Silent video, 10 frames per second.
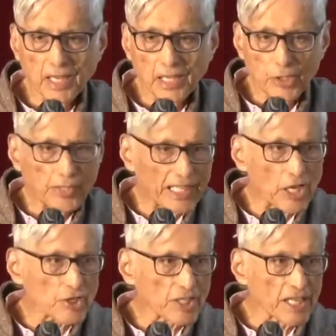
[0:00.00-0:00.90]
You
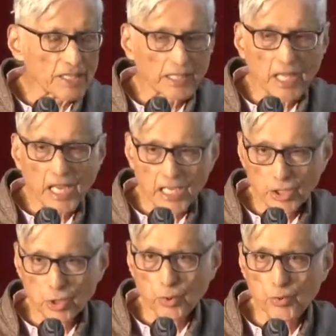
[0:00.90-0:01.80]
cannot say that
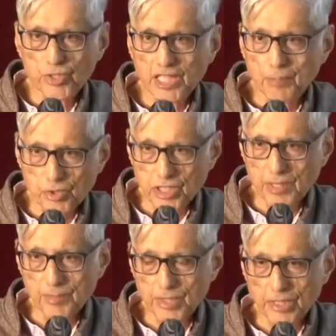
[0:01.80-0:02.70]
Hindus and
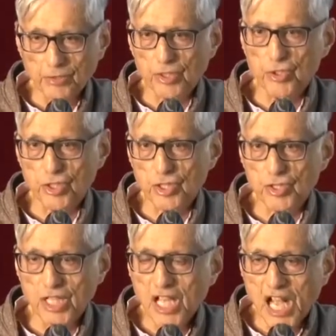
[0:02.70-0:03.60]
Muslims and Christians